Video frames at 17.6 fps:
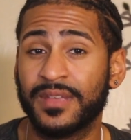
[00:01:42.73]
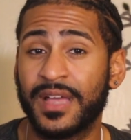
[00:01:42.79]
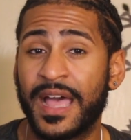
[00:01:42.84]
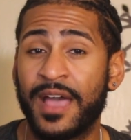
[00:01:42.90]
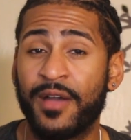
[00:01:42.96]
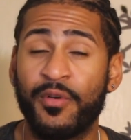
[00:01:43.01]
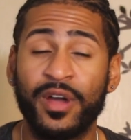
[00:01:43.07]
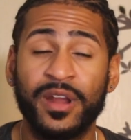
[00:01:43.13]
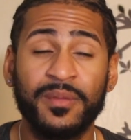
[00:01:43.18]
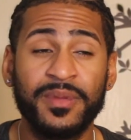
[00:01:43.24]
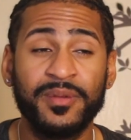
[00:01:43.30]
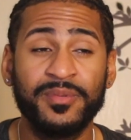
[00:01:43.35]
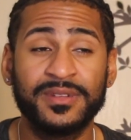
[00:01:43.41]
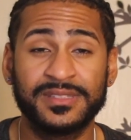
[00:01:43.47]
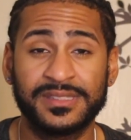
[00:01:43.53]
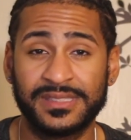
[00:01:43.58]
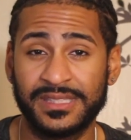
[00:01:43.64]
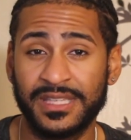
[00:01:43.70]
I want to be able
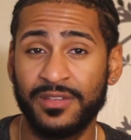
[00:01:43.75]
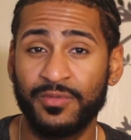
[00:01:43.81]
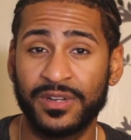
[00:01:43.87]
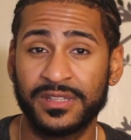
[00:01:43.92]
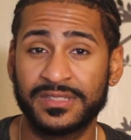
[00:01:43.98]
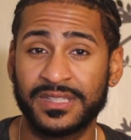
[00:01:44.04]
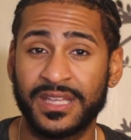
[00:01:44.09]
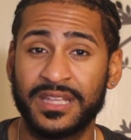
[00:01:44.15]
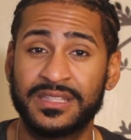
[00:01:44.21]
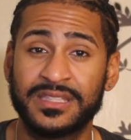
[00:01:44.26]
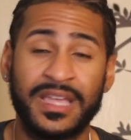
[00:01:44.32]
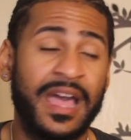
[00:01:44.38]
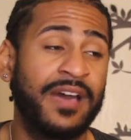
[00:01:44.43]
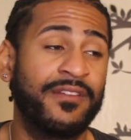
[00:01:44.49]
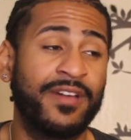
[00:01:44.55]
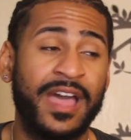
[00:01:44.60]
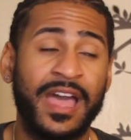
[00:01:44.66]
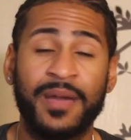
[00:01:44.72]
to see what it's like to
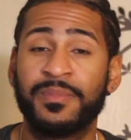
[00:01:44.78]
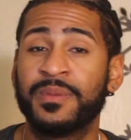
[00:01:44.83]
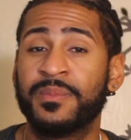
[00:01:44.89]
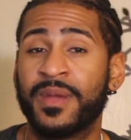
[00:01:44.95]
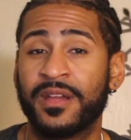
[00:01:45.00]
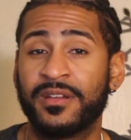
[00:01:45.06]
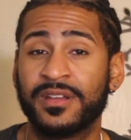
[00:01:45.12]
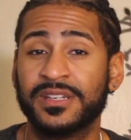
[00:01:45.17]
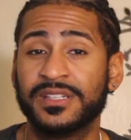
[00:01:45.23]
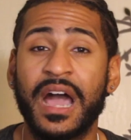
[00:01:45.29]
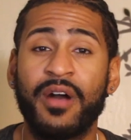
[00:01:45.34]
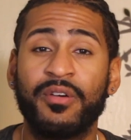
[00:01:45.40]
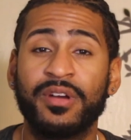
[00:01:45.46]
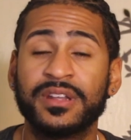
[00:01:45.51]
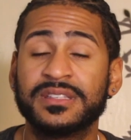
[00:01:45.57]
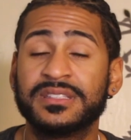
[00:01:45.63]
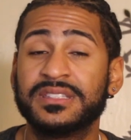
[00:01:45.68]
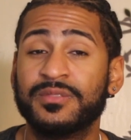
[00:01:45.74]
have a happy marriage. I
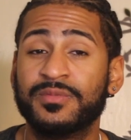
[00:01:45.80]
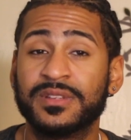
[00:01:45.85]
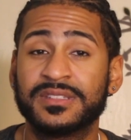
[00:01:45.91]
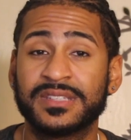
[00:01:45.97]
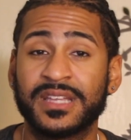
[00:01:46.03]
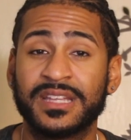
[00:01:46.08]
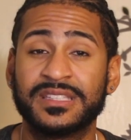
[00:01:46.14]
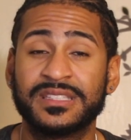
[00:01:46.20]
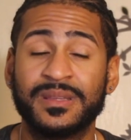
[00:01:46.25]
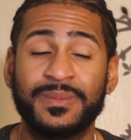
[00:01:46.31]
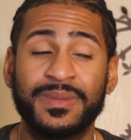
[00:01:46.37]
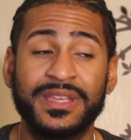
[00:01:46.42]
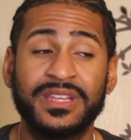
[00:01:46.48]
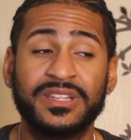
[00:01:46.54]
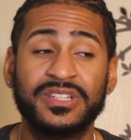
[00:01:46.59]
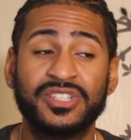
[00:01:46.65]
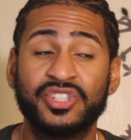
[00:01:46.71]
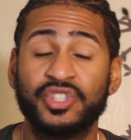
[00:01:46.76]
want to see what it's like to be
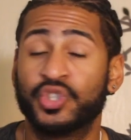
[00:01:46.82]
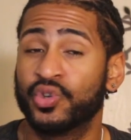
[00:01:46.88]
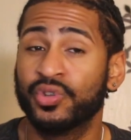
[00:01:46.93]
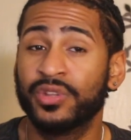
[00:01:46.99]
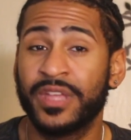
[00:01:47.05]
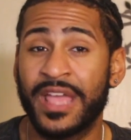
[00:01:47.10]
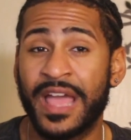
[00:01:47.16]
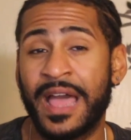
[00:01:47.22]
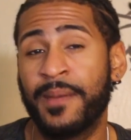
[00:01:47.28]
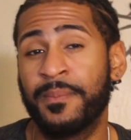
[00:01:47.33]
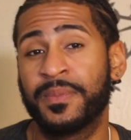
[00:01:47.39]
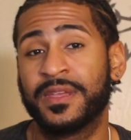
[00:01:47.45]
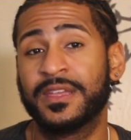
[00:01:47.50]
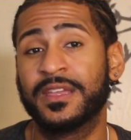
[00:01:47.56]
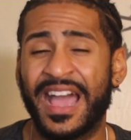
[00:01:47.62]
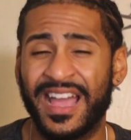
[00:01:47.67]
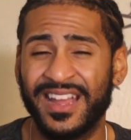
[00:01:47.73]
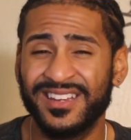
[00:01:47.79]
truly
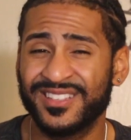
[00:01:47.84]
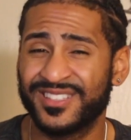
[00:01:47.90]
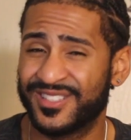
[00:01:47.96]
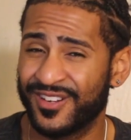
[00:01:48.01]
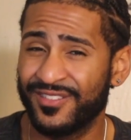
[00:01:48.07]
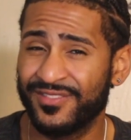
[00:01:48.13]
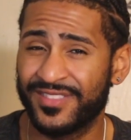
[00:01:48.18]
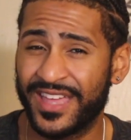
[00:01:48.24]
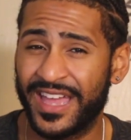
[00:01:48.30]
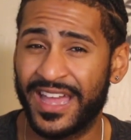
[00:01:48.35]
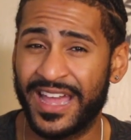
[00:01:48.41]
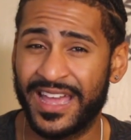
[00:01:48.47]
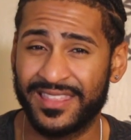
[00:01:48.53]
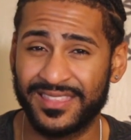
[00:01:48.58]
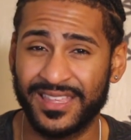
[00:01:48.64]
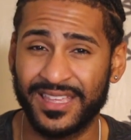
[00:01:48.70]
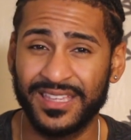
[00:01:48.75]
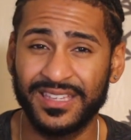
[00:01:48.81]
happy. I deserve that, I
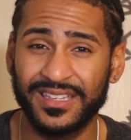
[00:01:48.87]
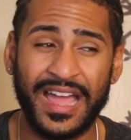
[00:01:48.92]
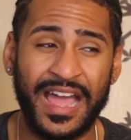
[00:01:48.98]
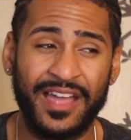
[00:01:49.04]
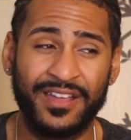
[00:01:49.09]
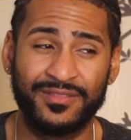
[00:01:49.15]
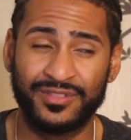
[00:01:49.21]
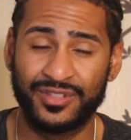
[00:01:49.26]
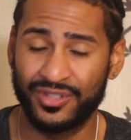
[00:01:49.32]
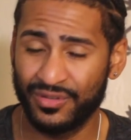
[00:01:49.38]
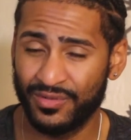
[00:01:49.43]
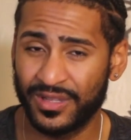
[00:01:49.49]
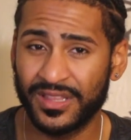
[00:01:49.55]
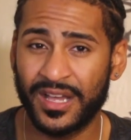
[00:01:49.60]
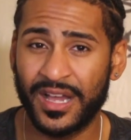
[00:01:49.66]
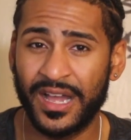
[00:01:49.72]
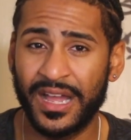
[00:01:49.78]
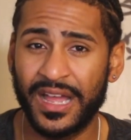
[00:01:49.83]
think. I do a
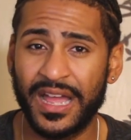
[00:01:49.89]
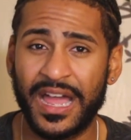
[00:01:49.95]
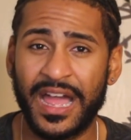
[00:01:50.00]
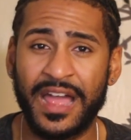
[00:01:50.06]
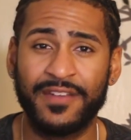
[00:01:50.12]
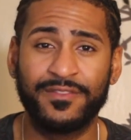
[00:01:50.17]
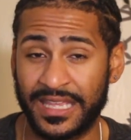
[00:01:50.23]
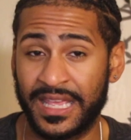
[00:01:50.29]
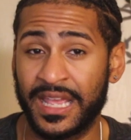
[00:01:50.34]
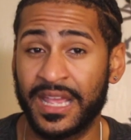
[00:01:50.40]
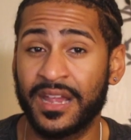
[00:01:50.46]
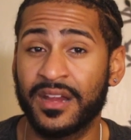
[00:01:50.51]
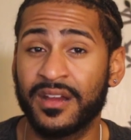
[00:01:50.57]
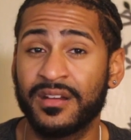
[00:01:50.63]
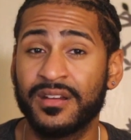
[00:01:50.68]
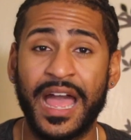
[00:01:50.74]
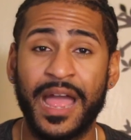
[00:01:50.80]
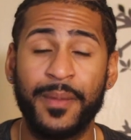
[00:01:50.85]
lot. I
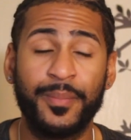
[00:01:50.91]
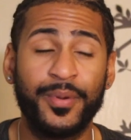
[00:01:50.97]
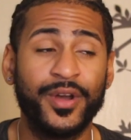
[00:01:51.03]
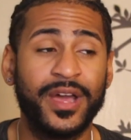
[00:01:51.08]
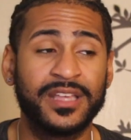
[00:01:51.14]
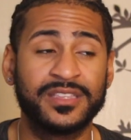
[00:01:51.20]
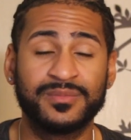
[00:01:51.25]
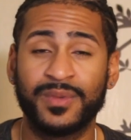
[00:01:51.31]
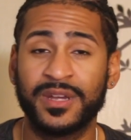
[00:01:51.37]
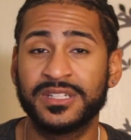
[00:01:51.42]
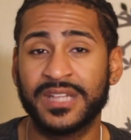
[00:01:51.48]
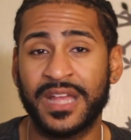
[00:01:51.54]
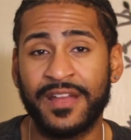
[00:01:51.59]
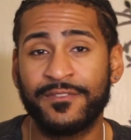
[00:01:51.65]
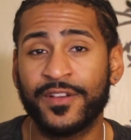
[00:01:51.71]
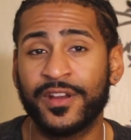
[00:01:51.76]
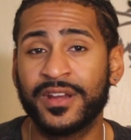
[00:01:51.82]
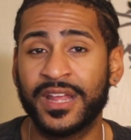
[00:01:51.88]
care. I put as much
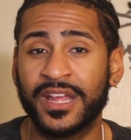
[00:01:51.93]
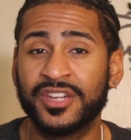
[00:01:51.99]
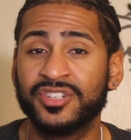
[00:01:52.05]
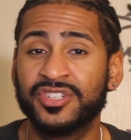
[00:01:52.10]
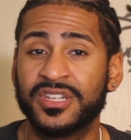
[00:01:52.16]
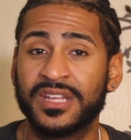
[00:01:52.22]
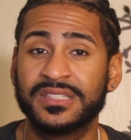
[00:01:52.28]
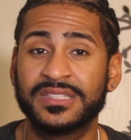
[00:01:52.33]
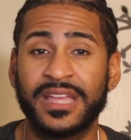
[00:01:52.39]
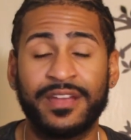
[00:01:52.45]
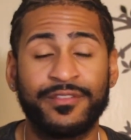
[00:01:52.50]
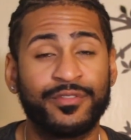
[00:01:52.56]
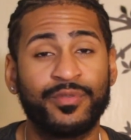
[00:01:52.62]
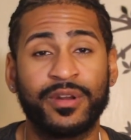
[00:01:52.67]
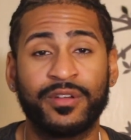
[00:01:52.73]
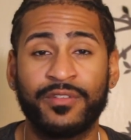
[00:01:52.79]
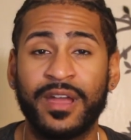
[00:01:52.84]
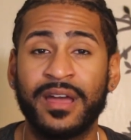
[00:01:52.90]
effort and energy into
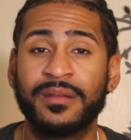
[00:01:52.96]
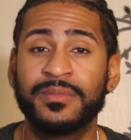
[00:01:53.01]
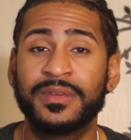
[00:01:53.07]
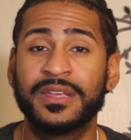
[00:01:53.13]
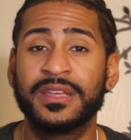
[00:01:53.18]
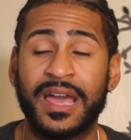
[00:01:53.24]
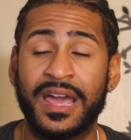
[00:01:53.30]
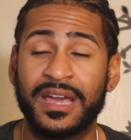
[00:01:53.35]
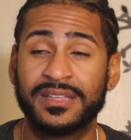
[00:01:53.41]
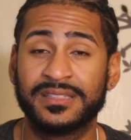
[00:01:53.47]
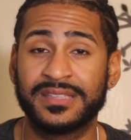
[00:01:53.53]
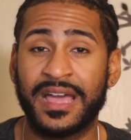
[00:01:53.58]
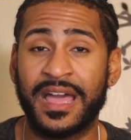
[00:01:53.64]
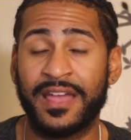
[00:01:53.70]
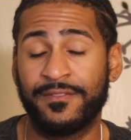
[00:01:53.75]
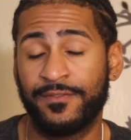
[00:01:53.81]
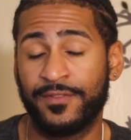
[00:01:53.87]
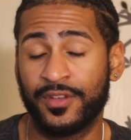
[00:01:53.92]
everyone around me as
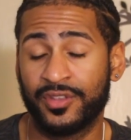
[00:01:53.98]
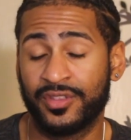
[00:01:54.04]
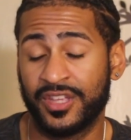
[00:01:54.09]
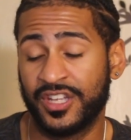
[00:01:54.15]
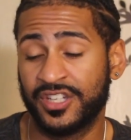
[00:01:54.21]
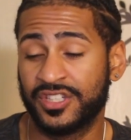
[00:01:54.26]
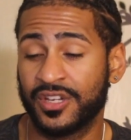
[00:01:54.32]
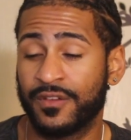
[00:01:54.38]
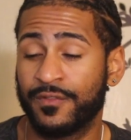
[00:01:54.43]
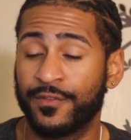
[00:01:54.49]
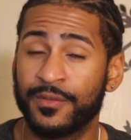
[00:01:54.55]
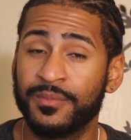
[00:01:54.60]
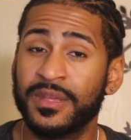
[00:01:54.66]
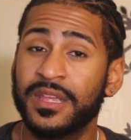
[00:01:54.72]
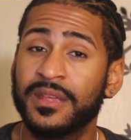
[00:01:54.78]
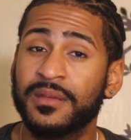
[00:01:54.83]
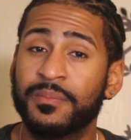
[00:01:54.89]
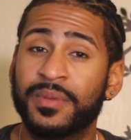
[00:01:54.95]
I feel they should for
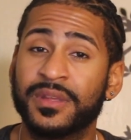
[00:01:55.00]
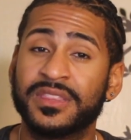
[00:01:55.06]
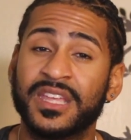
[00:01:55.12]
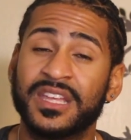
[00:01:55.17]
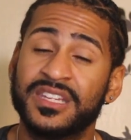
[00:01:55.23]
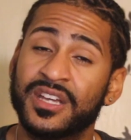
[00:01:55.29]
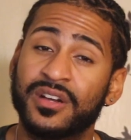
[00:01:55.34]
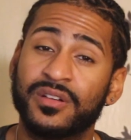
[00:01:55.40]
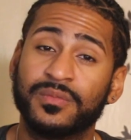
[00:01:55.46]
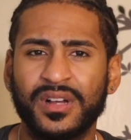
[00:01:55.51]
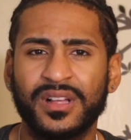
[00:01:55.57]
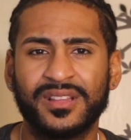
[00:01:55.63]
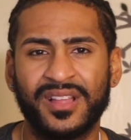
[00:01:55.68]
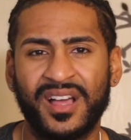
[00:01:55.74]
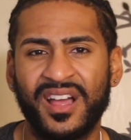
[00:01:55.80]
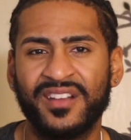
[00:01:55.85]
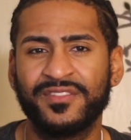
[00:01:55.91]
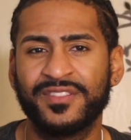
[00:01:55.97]
me, but they don't. A
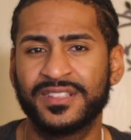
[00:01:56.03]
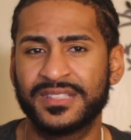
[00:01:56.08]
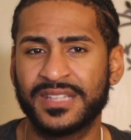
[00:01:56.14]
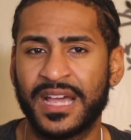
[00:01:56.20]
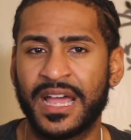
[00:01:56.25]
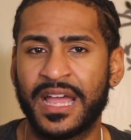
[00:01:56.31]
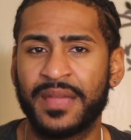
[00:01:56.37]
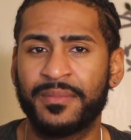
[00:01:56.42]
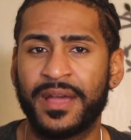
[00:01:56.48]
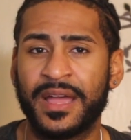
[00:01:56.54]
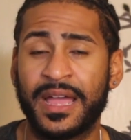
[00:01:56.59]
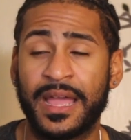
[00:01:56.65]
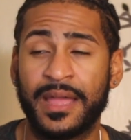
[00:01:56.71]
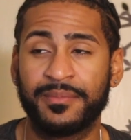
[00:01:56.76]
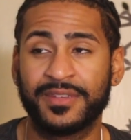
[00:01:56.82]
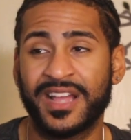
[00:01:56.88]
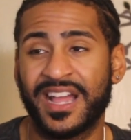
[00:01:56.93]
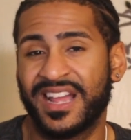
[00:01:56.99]
lot of the time,
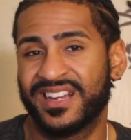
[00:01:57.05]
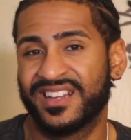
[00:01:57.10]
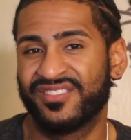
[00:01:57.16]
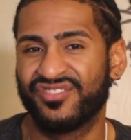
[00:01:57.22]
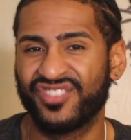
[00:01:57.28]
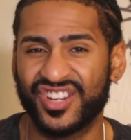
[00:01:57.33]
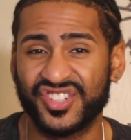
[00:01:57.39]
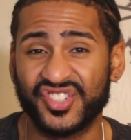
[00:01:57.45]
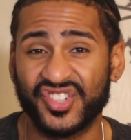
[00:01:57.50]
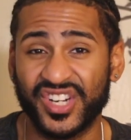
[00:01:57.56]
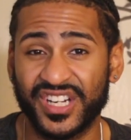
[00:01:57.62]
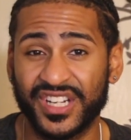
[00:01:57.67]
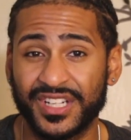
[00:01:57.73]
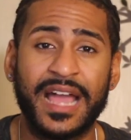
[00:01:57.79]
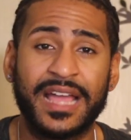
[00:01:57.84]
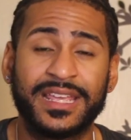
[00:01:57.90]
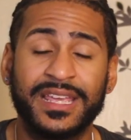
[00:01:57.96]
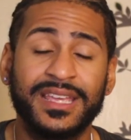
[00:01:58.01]
I'm kind of frustrated.
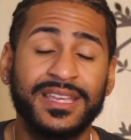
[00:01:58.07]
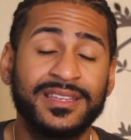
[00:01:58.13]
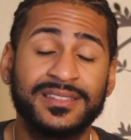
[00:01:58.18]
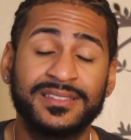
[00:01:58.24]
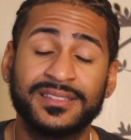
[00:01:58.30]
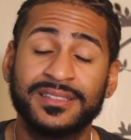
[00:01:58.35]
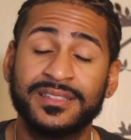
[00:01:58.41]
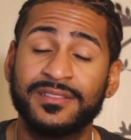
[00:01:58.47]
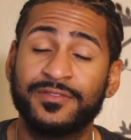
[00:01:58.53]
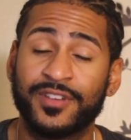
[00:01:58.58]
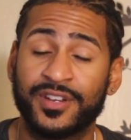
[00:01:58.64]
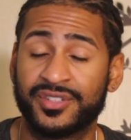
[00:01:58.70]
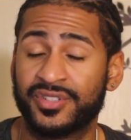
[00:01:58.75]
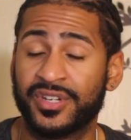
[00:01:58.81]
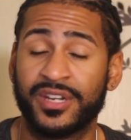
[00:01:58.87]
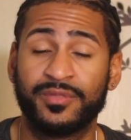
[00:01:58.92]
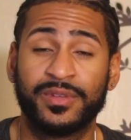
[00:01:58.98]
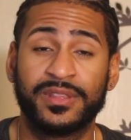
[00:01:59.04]
I get easily
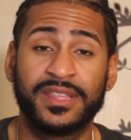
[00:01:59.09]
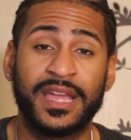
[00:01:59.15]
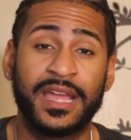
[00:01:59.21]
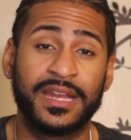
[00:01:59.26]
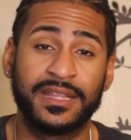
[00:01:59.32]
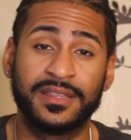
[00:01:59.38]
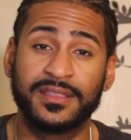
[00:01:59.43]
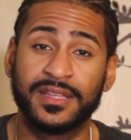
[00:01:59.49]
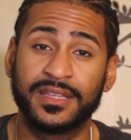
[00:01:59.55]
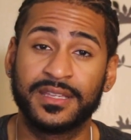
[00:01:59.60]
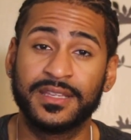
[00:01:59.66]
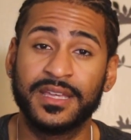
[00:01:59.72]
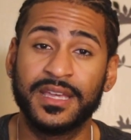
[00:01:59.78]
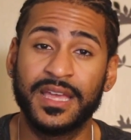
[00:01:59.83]
frustrated with anything.